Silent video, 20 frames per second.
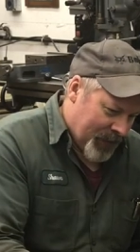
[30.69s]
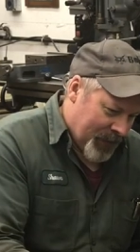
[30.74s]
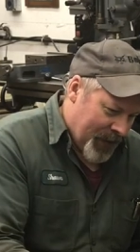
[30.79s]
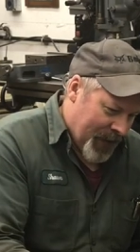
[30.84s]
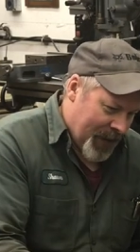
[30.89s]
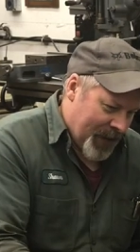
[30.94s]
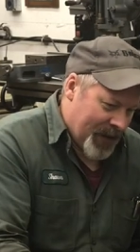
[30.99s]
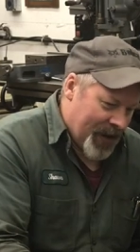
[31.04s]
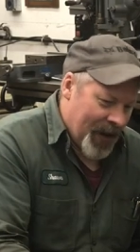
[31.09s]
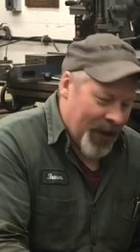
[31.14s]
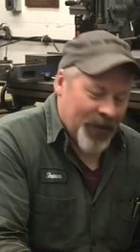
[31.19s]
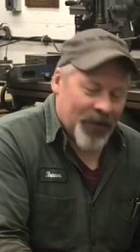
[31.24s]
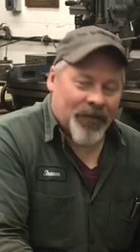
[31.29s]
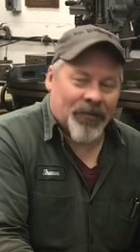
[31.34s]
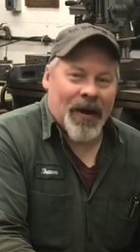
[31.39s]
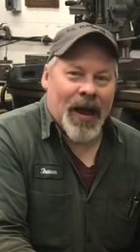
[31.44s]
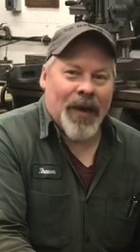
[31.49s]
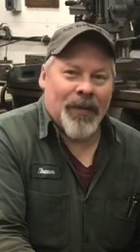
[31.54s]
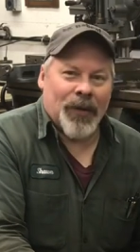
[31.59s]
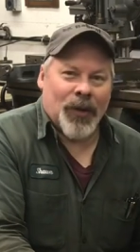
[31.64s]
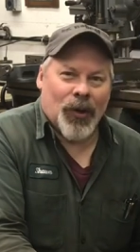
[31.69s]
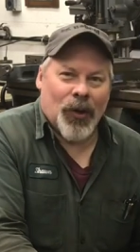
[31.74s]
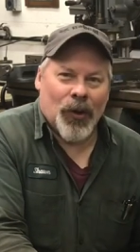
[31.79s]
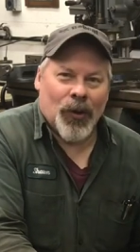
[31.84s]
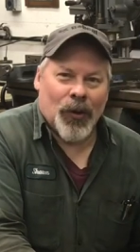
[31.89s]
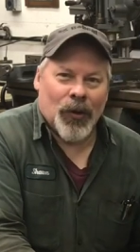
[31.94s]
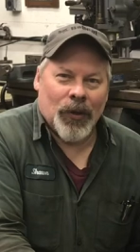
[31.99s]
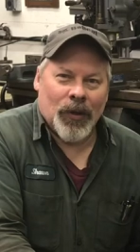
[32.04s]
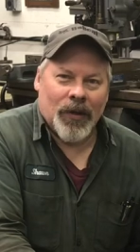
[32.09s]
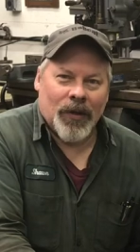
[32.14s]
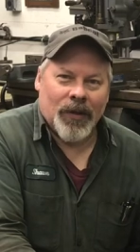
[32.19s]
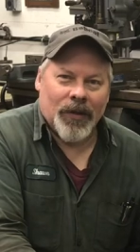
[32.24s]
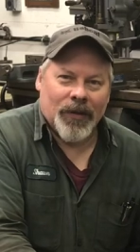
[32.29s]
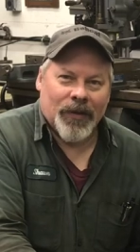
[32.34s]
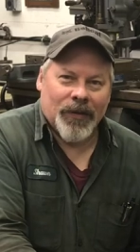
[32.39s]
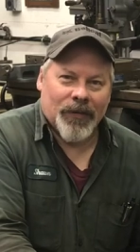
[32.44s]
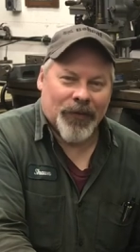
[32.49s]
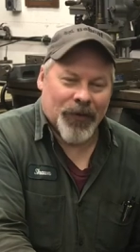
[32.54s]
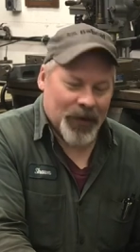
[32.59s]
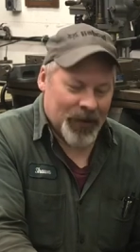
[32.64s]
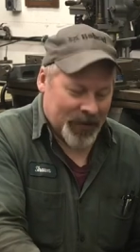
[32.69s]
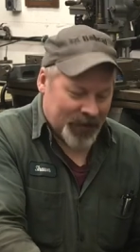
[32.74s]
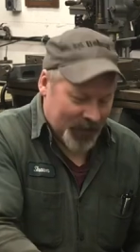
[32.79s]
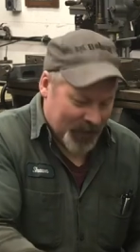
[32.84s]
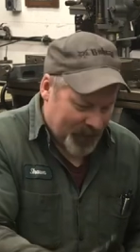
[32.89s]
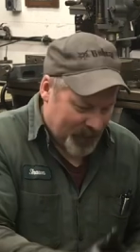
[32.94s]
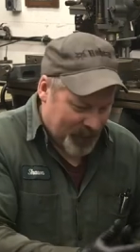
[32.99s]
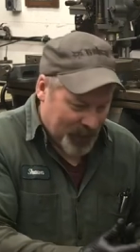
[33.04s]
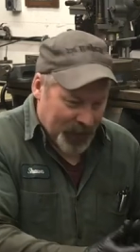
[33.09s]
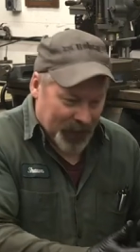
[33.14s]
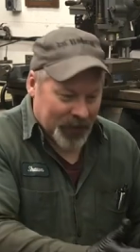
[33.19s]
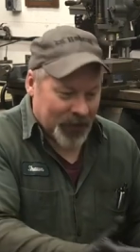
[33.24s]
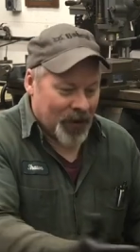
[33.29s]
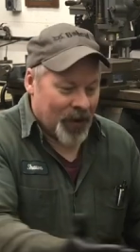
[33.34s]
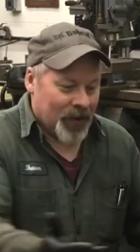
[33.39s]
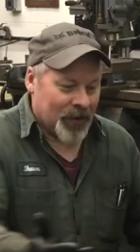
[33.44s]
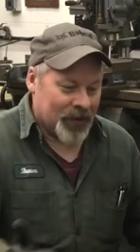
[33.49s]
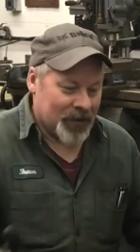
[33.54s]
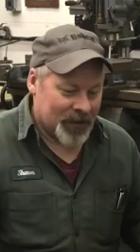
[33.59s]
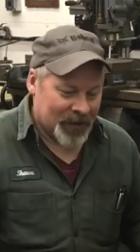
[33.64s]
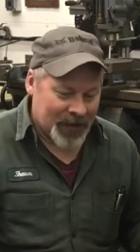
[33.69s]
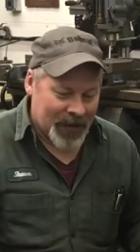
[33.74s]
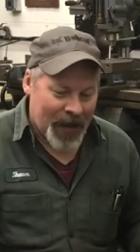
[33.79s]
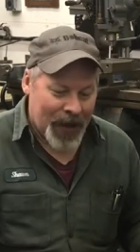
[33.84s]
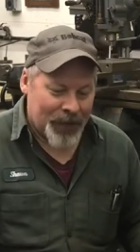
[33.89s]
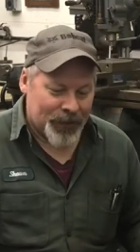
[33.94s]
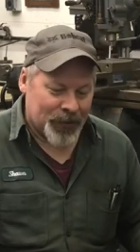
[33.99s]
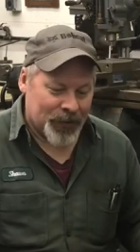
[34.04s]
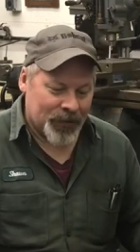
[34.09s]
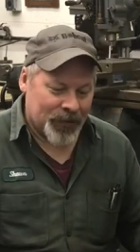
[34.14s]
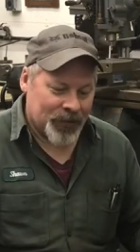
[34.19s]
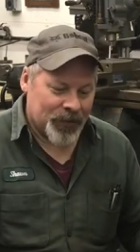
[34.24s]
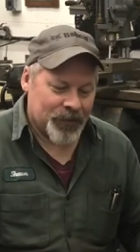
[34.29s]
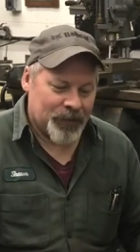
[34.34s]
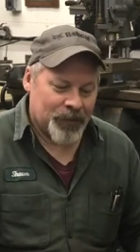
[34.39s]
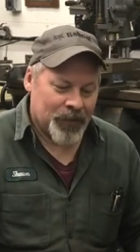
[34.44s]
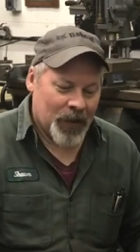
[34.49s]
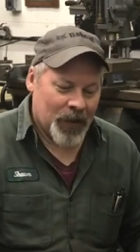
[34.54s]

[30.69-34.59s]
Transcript: head down the rabbit hole, for instance, building all these adapters.